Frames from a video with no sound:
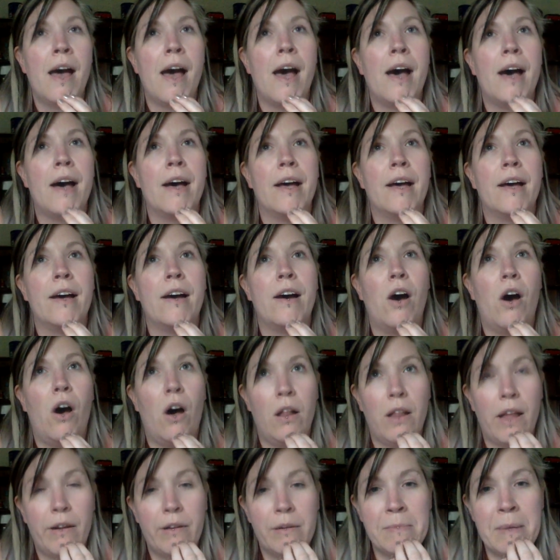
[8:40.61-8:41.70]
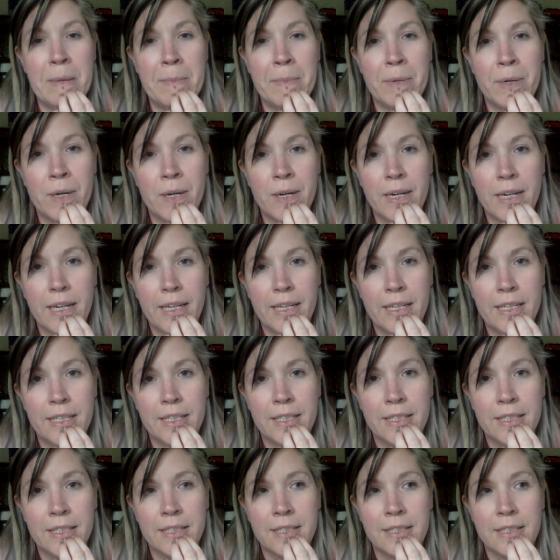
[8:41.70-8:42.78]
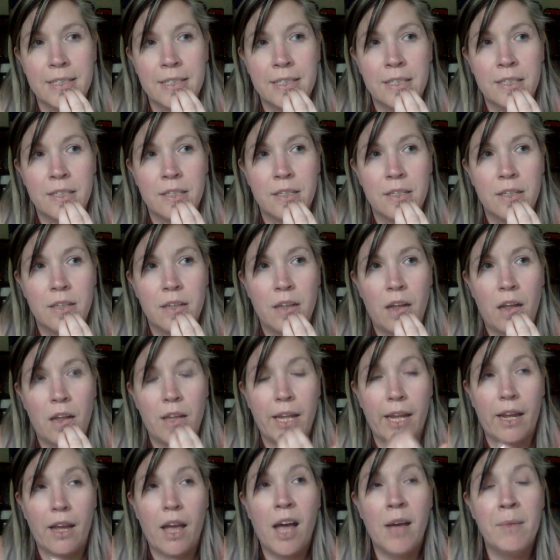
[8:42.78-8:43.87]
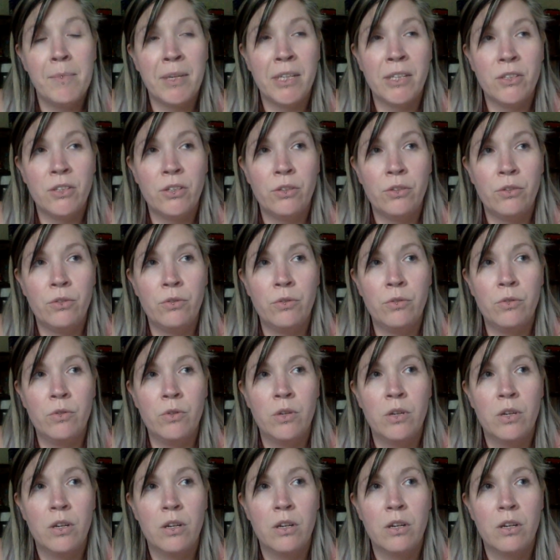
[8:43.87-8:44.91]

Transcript: All I remember is like coming to